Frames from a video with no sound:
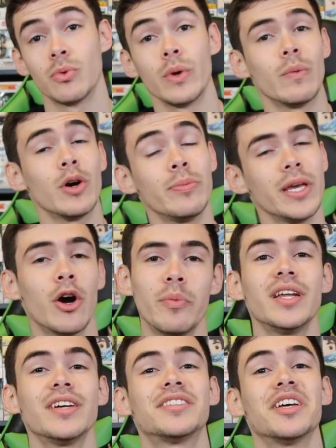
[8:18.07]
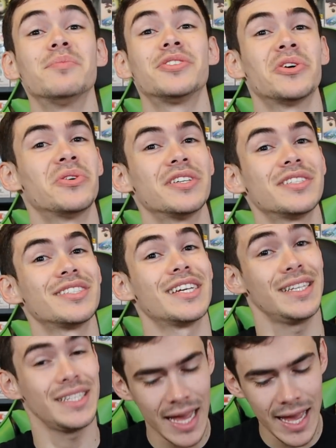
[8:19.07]
so we will be opening some sodas
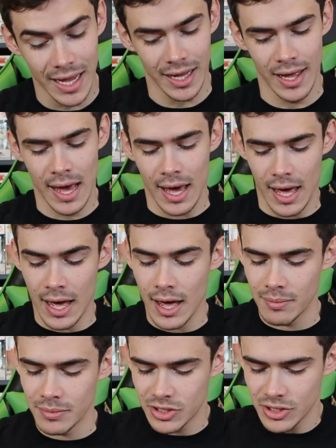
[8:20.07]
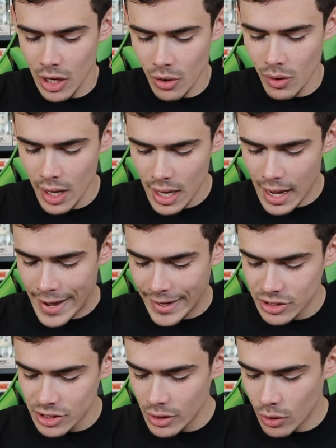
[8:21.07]
today. Um, so I
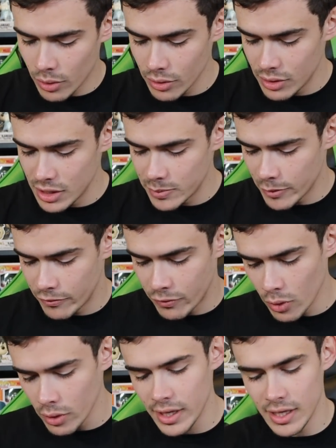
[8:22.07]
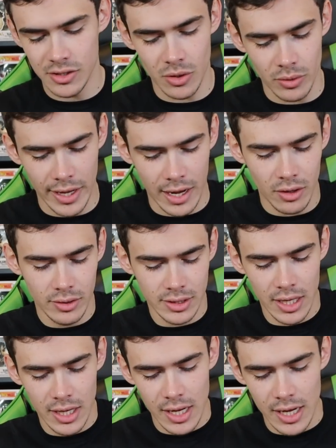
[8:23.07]
actually ordered these before they sold out,
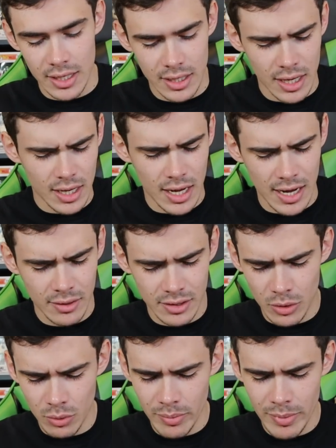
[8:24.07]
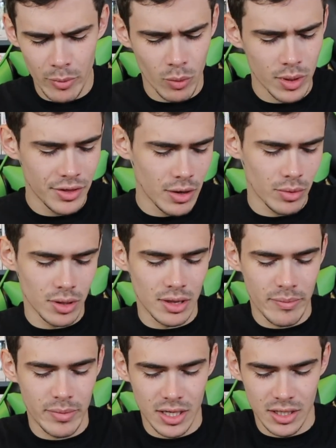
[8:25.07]
and uh, I don't remember what they were
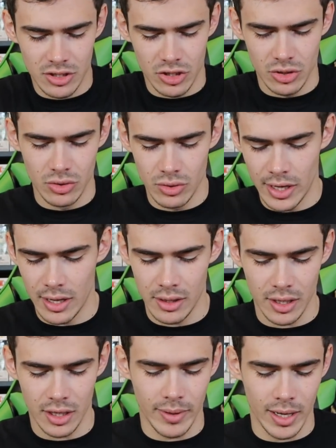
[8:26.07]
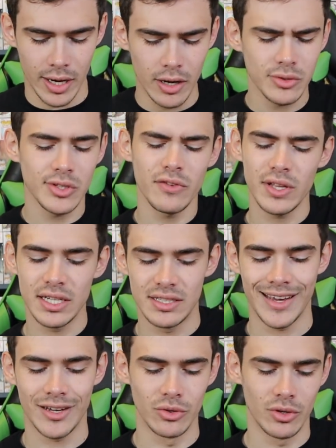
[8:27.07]
limited to now that I think about it. I also have like
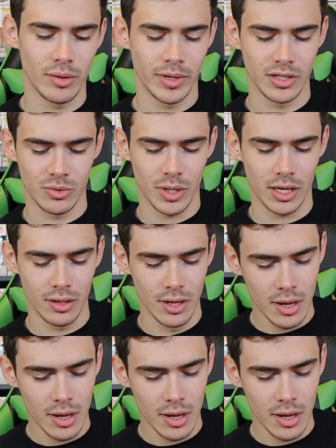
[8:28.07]
Deku coming as well.